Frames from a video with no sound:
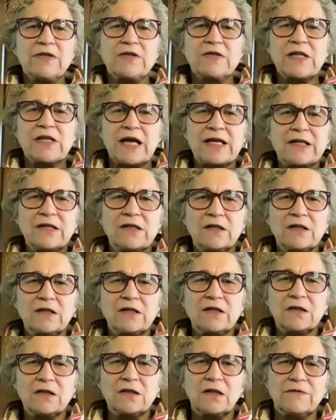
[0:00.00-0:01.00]

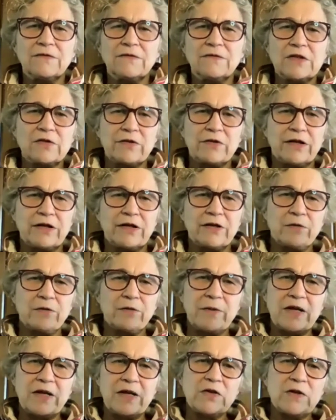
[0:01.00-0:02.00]
cycle of this
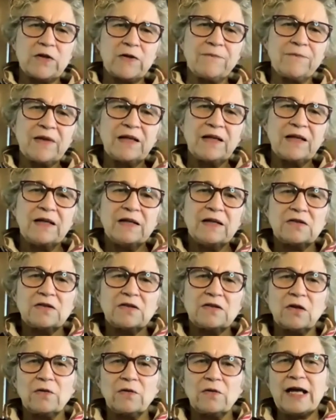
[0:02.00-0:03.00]
transformation,
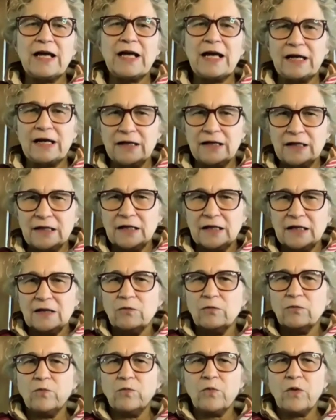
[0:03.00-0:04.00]
so that
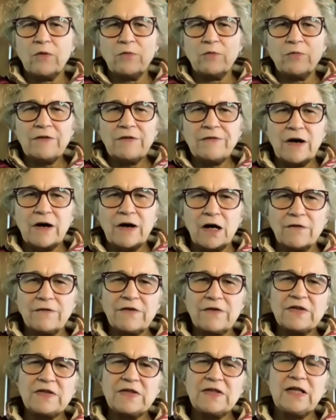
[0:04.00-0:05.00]
what we've
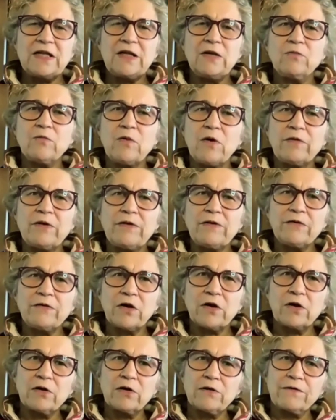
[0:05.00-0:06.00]
harvested and what we've
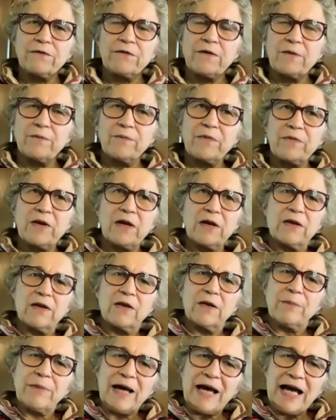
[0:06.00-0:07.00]
learned from
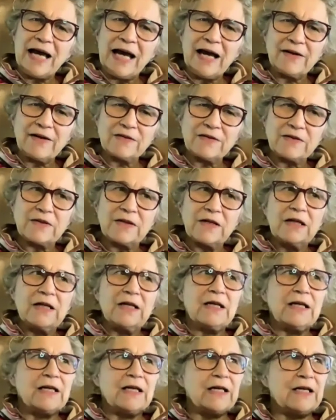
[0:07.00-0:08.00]
the past
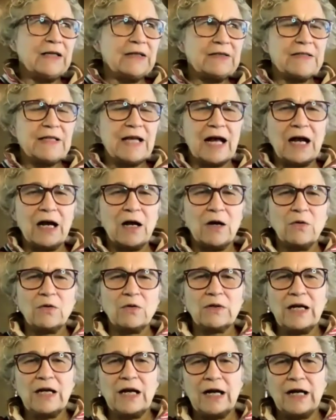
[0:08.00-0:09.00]
is now
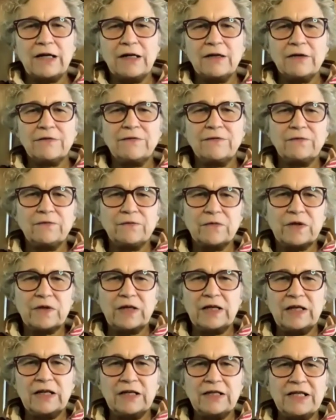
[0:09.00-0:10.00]
kind of
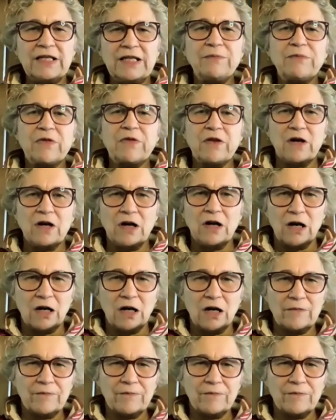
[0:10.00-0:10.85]
in a deep thaw.